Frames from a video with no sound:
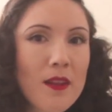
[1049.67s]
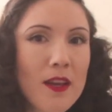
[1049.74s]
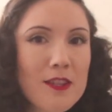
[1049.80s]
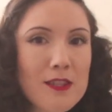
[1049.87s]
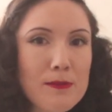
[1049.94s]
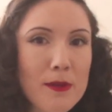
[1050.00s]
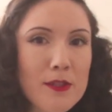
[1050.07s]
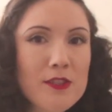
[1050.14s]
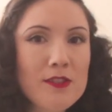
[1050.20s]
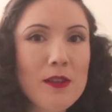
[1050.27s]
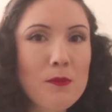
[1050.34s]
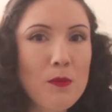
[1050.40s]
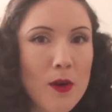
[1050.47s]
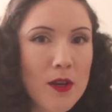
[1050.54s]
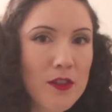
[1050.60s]
as much as I
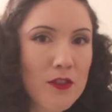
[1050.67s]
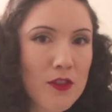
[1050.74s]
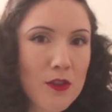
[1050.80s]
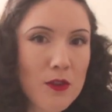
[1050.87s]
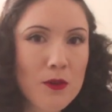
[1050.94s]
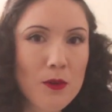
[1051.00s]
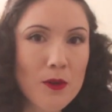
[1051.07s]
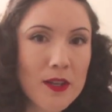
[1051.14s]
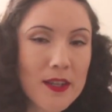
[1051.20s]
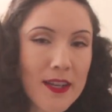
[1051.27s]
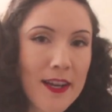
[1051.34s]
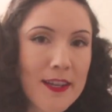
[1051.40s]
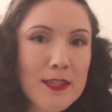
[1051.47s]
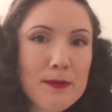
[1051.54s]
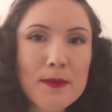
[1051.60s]
wanted to
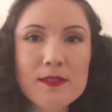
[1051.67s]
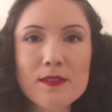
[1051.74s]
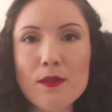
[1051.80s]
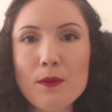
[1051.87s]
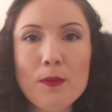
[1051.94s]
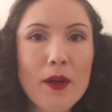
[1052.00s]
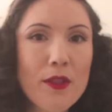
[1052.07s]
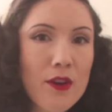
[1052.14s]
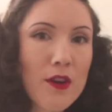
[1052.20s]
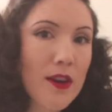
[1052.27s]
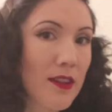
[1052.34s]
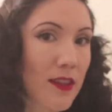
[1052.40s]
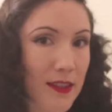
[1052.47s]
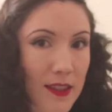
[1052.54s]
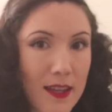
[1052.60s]
organize because of the weather
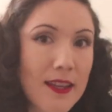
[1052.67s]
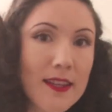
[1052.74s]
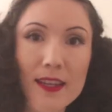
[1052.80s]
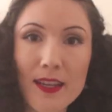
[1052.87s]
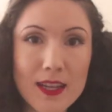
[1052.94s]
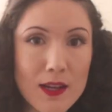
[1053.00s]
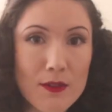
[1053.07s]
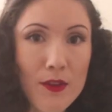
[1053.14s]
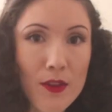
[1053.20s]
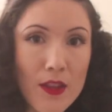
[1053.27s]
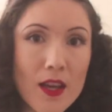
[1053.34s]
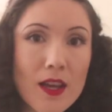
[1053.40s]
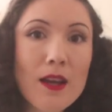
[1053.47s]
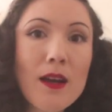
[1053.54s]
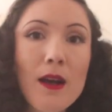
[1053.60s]
and like the lighting and
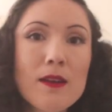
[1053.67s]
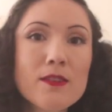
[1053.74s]
everything.